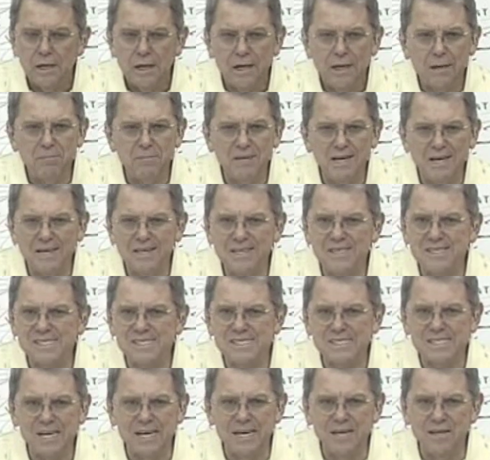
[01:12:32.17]
I'm not
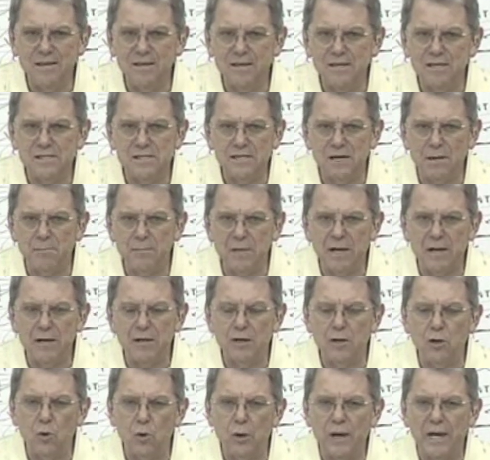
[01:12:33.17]
saying this. I'm
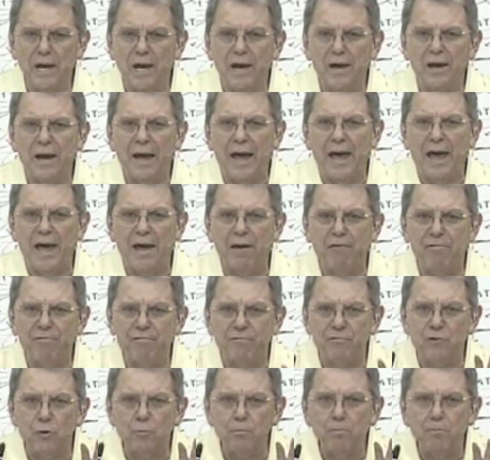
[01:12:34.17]
not going out
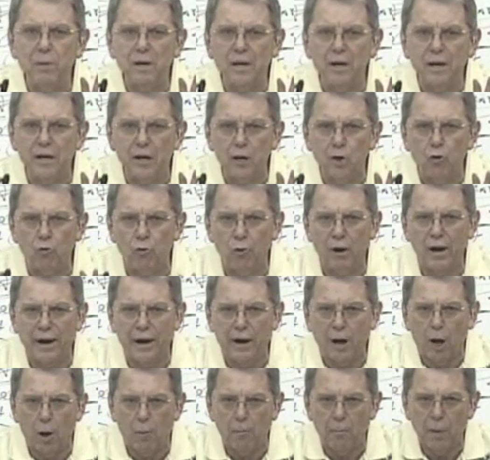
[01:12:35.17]
after Billy
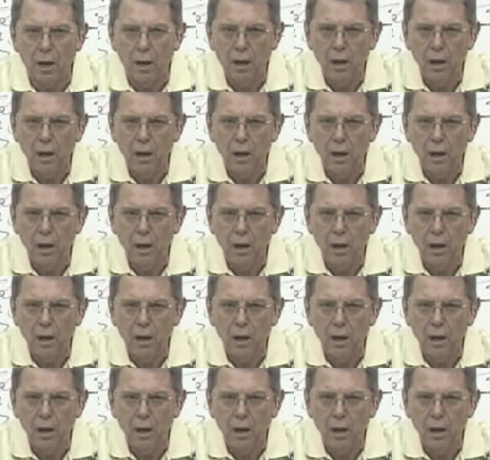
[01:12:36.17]
Graham.